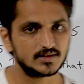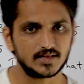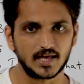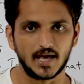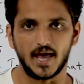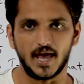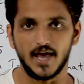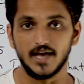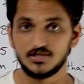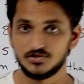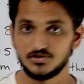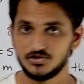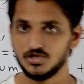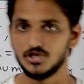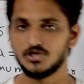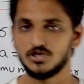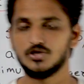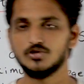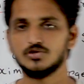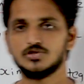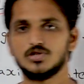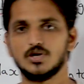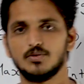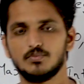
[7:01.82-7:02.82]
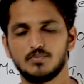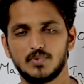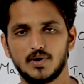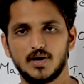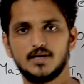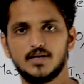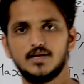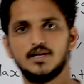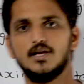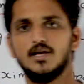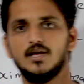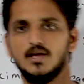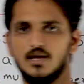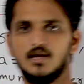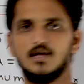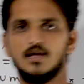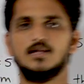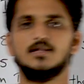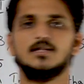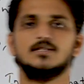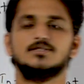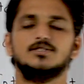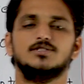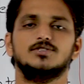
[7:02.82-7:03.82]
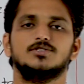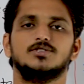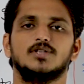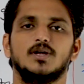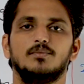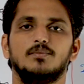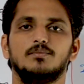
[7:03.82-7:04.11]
the execution part in the system.